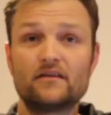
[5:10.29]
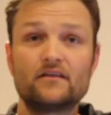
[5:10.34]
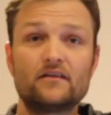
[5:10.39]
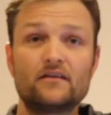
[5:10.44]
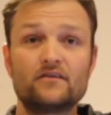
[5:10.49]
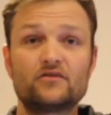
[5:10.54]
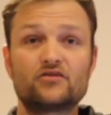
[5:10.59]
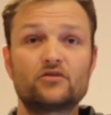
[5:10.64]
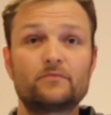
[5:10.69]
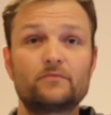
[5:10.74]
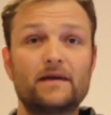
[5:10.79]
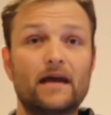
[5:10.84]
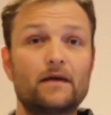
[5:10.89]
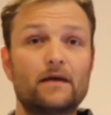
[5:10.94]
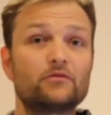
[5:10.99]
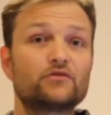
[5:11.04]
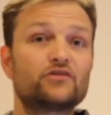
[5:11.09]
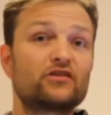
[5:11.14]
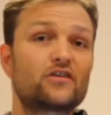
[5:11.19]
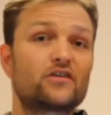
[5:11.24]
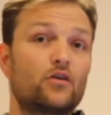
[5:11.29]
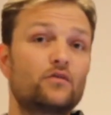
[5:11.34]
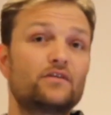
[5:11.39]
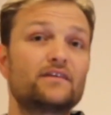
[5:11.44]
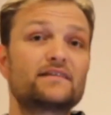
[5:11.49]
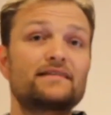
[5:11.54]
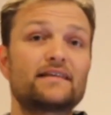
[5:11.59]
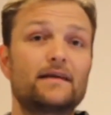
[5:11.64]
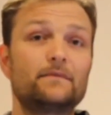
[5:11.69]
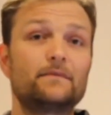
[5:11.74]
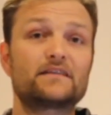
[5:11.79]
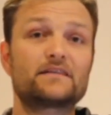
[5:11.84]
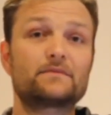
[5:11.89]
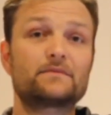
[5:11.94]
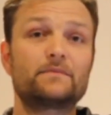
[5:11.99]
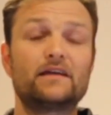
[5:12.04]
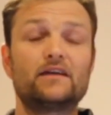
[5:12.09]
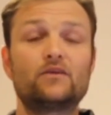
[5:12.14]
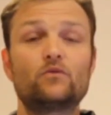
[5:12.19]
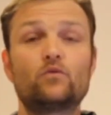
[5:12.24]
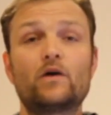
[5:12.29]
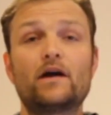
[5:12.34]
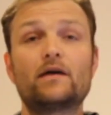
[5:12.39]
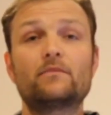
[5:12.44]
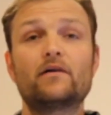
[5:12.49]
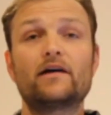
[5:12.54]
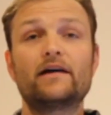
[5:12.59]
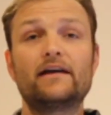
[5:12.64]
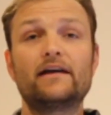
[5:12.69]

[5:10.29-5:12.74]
to be able to go the same speed, whereby